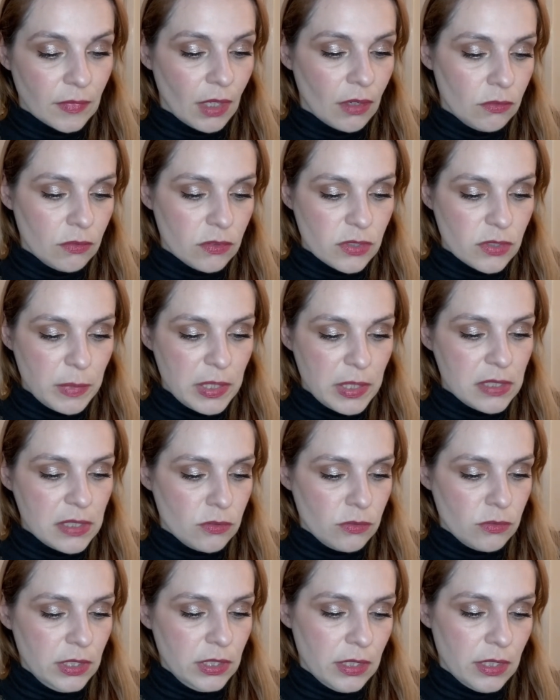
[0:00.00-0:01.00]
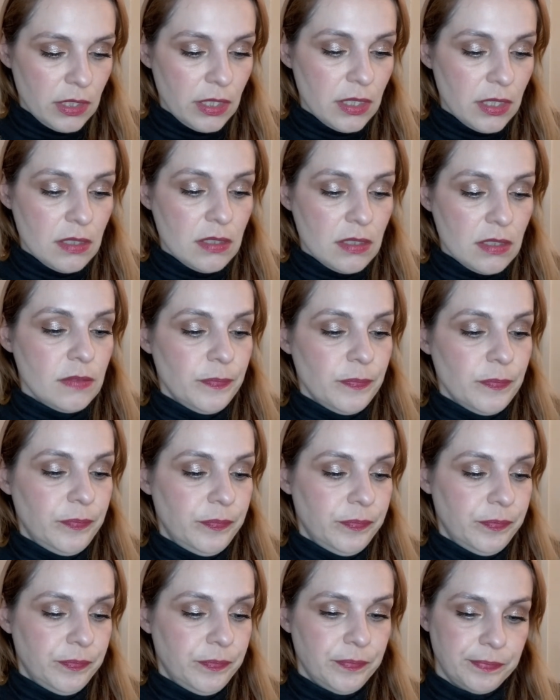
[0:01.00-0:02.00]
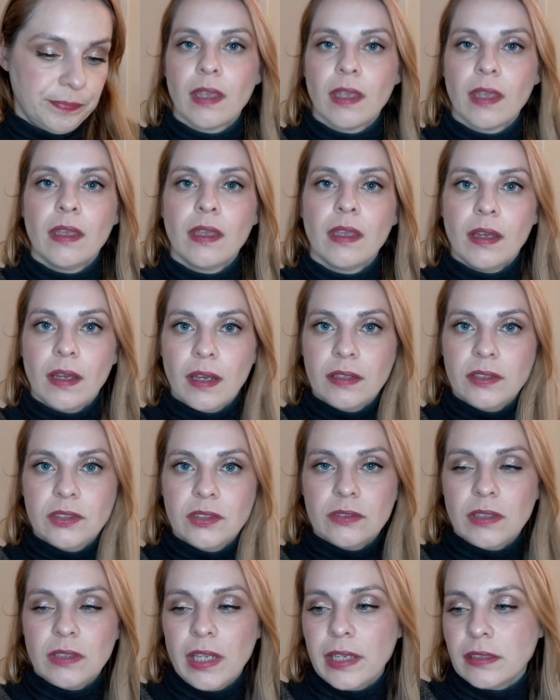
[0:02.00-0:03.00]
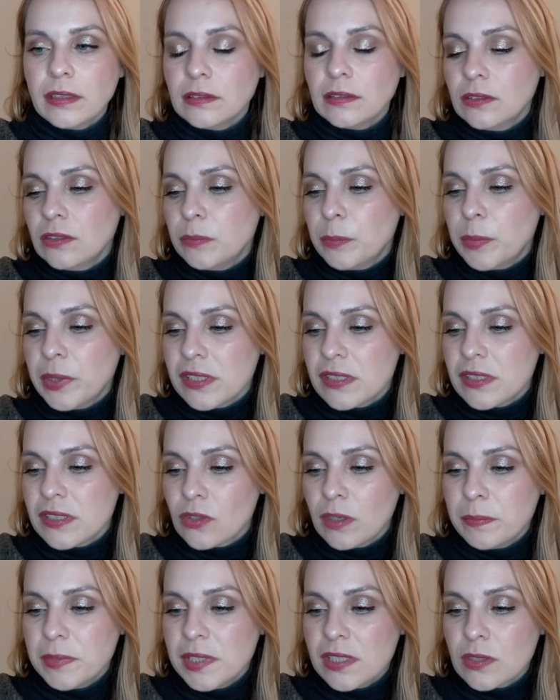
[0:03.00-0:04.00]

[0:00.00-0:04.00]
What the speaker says: Oh, smells really nice. I do like a good body scrub.